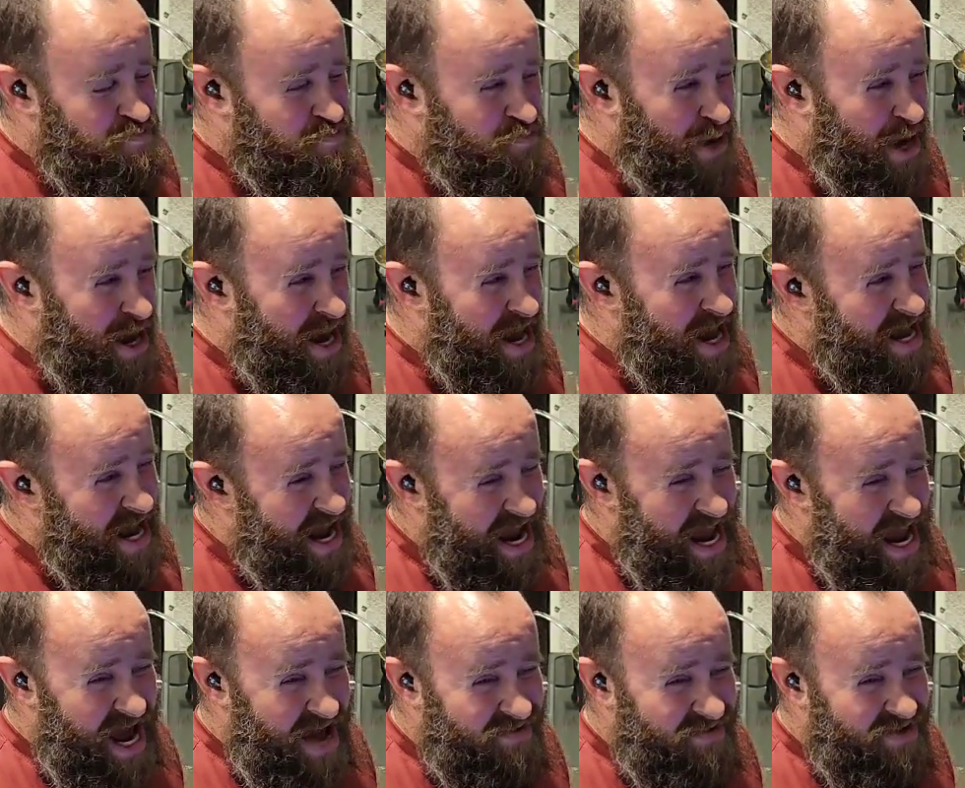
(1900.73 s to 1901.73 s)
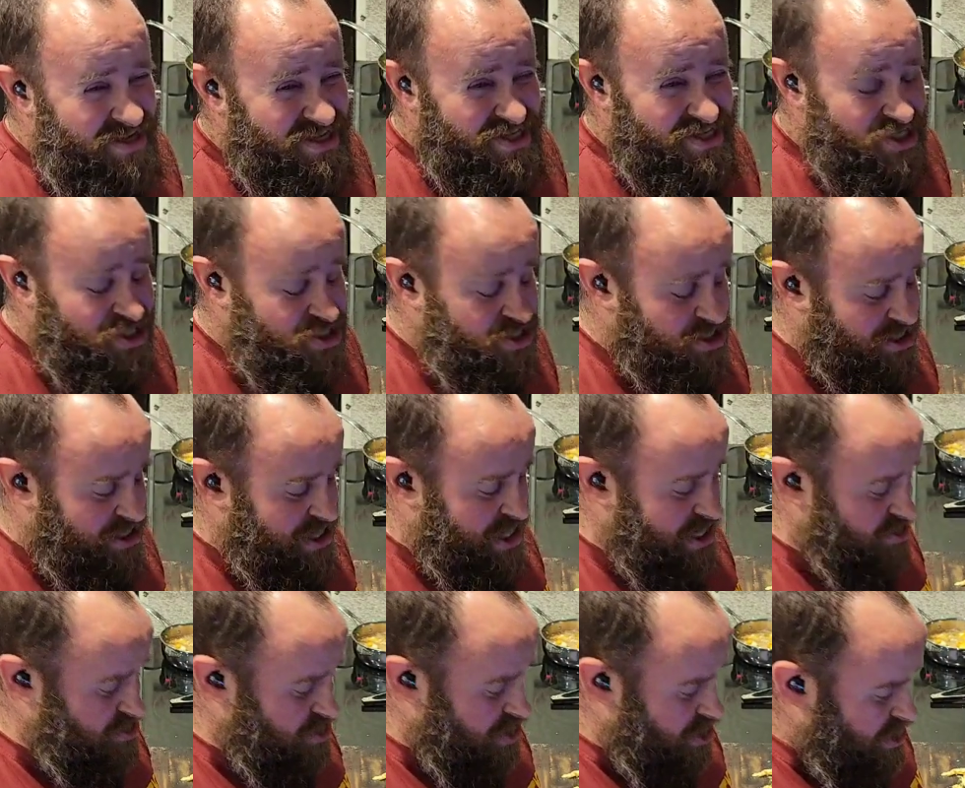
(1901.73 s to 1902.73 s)
but I have it just in
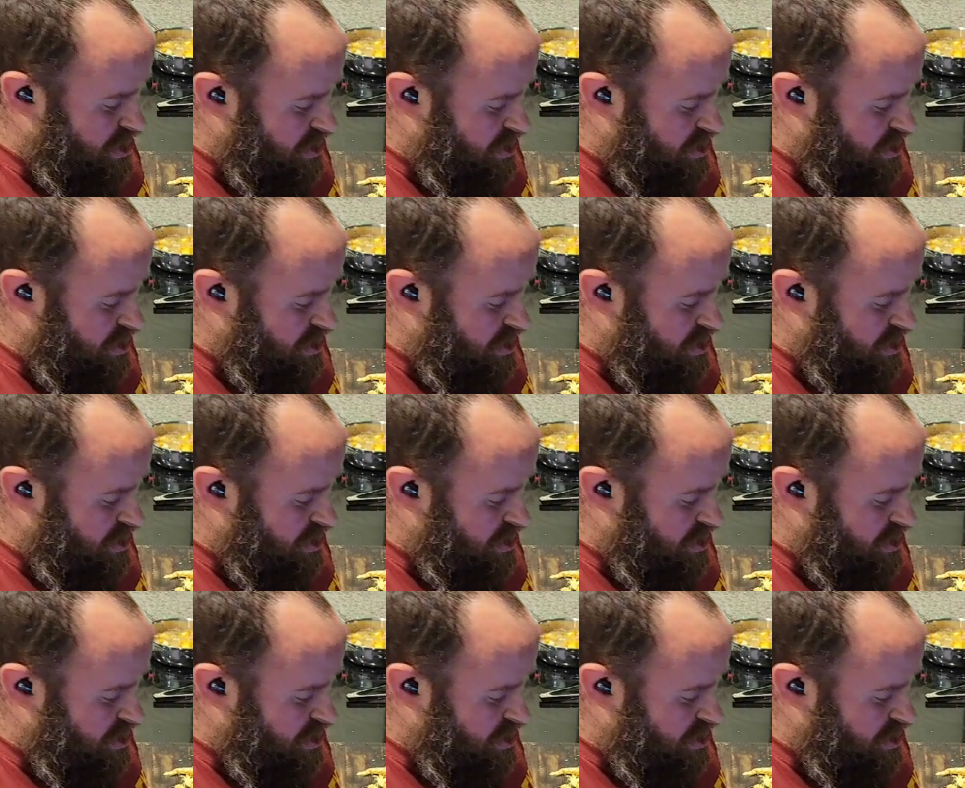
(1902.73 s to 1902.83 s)
case.